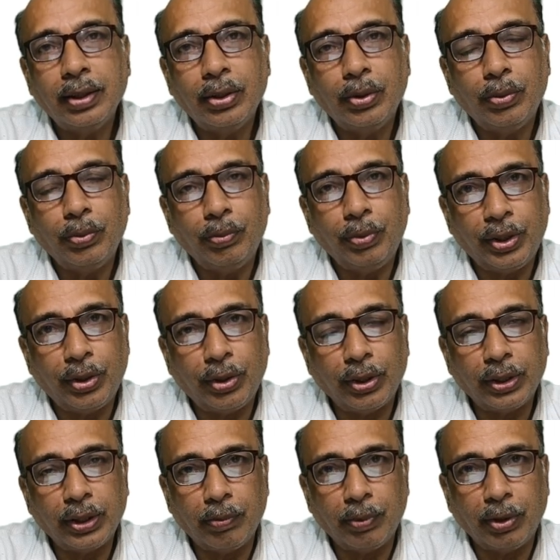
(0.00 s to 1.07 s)
withdraw
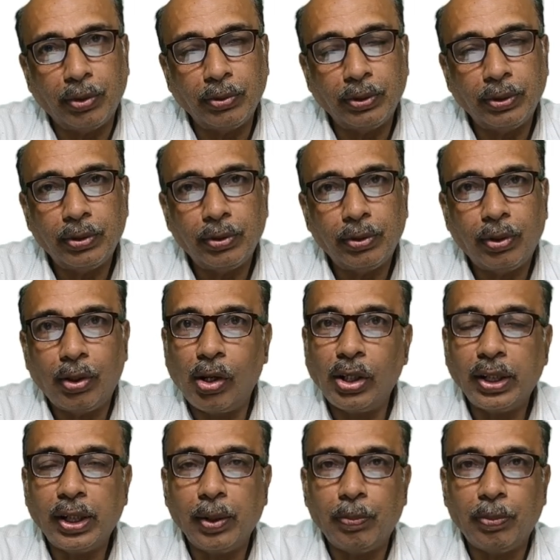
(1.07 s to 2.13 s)
the amount or
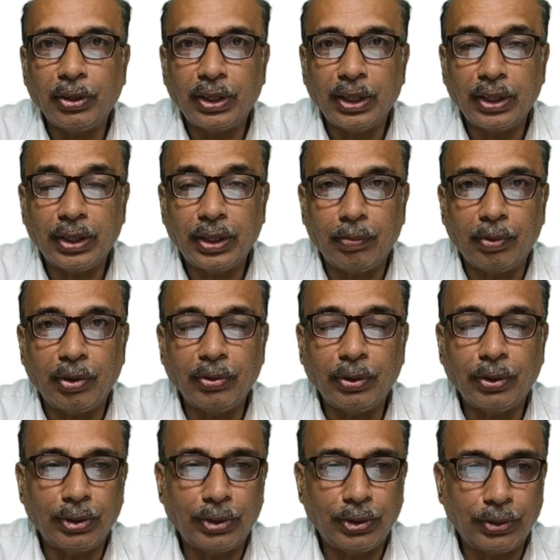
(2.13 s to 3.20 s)
deposit the amount
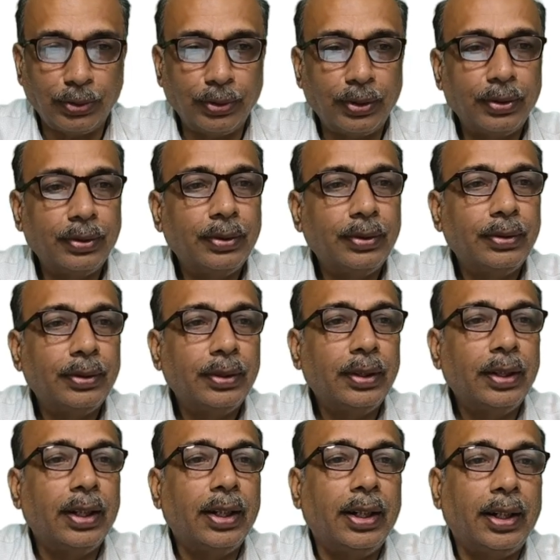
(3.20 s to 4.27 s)
also.
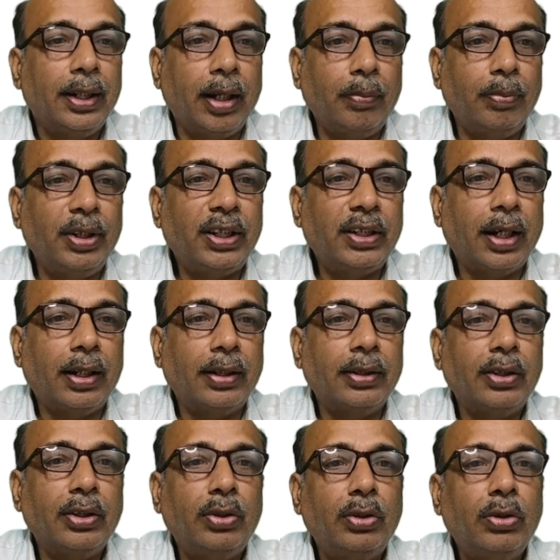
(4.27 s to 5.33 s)
Debit card
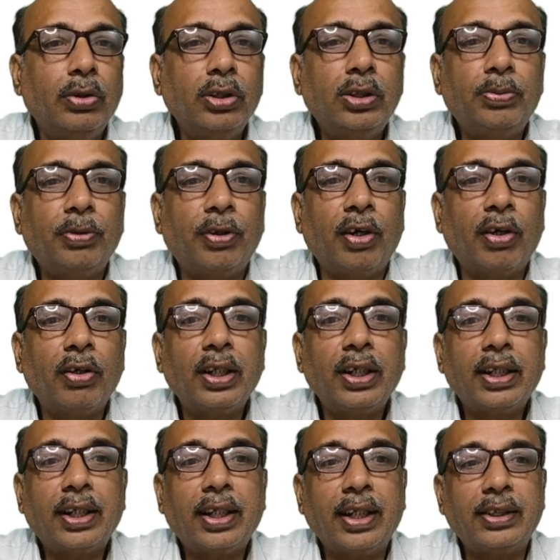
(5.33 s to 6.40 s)
used for
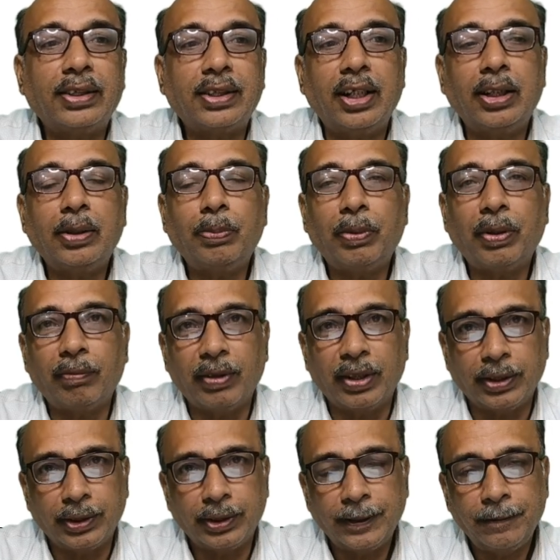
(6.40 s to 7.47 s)
cashless
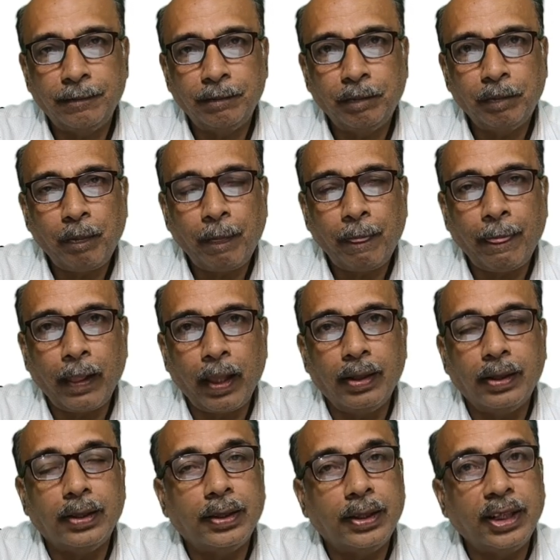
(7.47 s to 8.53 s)
purpose.
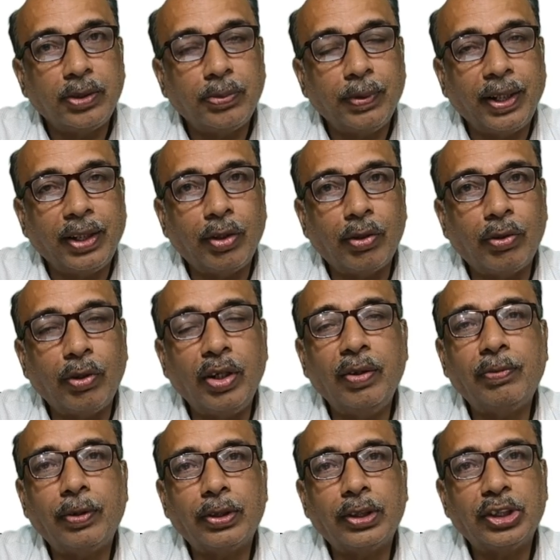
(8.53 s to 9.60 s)
This when you are going
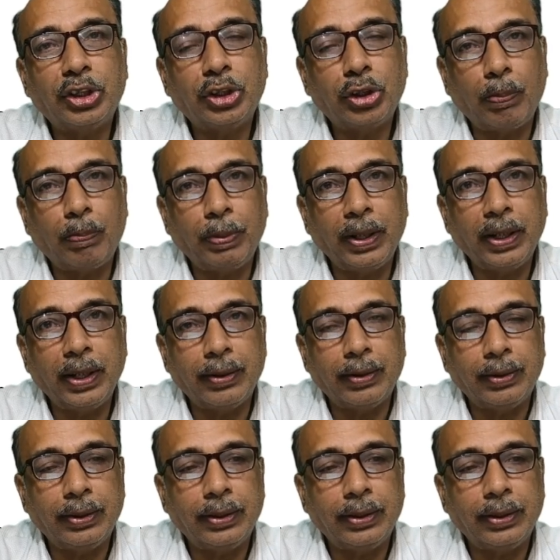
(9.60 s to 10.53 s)
for the shopping and all.